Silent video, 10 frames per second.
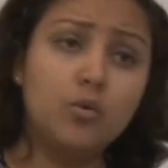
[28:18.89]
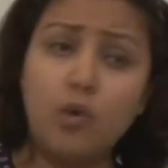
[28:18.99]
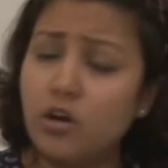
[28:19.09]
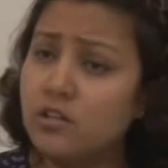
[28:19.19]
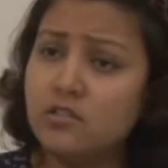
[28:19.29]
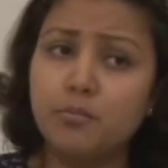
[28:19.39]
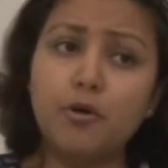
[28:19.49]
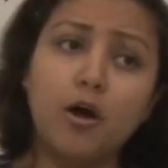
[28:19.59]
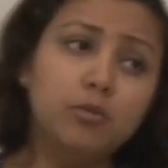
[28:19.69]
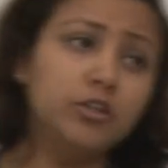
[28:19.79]
what is the
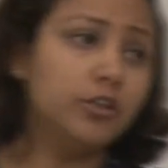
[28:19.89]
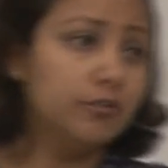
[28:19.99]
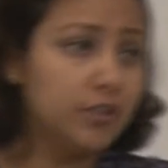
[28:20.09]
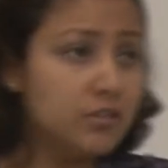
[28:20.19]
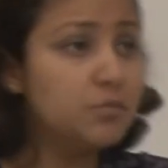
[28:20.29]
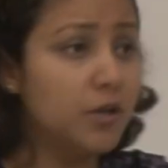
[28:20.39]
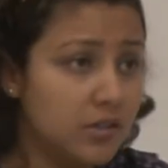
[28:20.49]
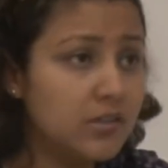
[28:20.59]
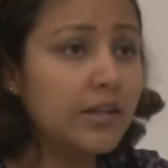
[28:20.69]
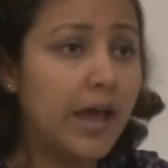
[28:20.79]
probability of this
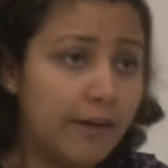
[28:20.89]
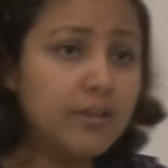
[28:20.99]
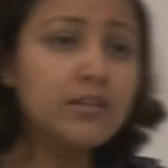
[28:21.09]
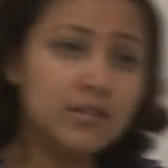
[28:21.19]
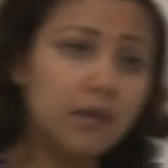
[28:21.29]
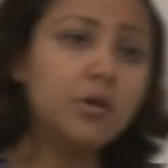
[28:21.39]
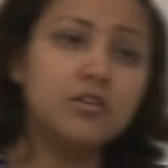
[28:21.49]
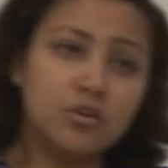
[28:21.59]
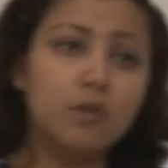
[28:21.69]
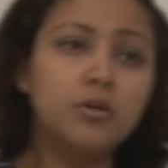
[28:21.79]
person having some
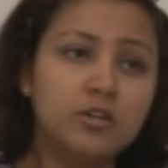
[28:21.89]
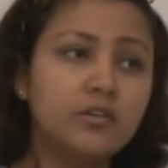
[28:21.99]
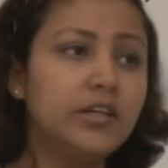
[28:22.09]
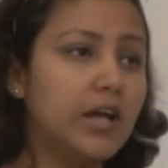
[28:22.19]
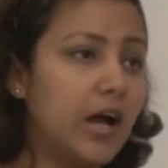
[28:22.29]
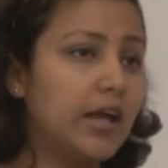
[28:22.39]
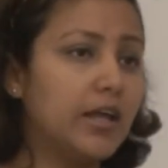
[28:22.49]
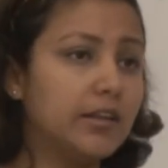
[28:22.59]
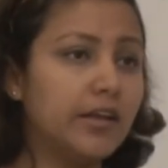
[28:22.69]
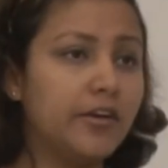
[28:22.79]
exorbitantly high
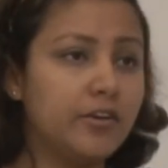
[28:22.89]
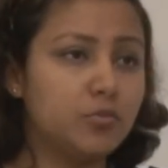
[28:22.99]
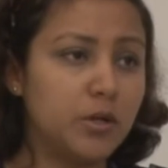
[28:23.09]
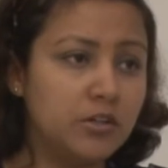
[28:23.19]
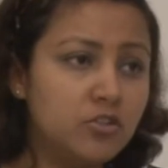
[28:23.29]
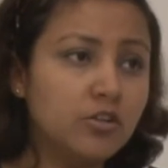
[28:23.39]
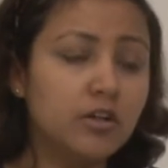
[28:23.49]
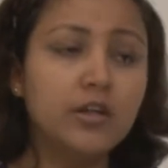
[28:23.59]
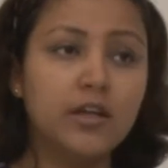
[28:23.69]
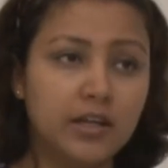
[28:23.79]
healthcare expenditure
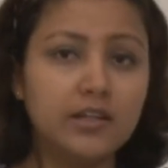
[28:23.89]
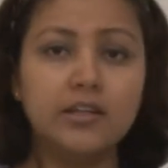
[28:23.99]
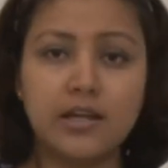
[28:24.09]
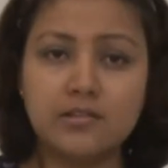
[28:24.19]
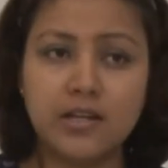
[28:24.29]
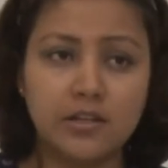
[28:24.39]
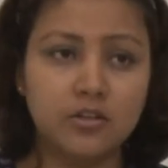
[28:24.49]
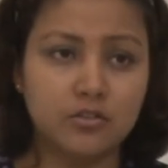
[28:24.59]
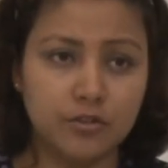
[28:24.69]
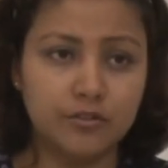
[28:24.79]
in the next 10
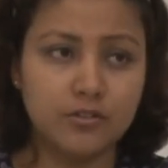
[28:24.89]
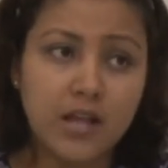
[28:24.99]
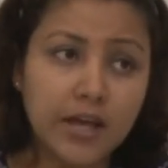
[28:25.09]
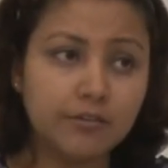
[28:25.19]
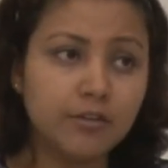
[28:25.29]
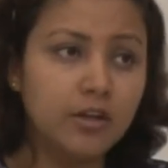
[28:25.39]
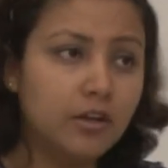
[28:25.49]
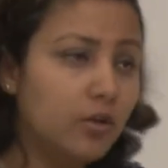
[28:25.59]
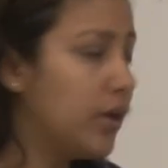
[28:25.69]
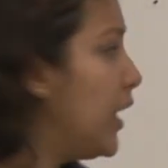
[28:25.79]
years of his life.
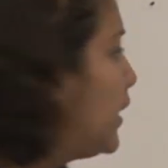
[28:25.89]
Okay,